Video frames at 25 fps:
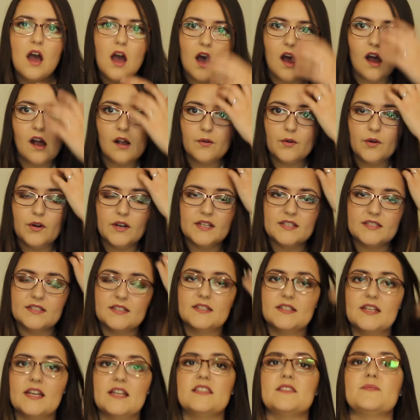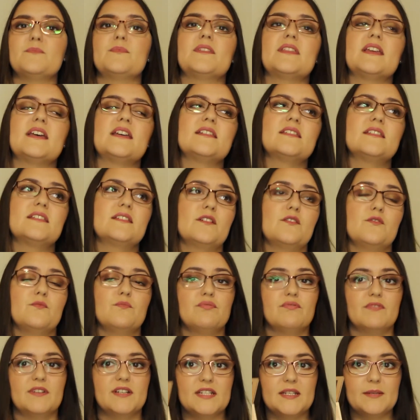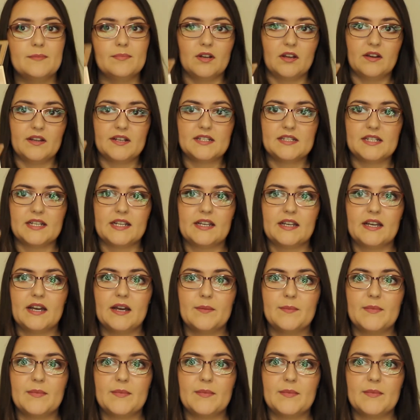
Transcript: aren't quite as intense, but they're still pretty blinding.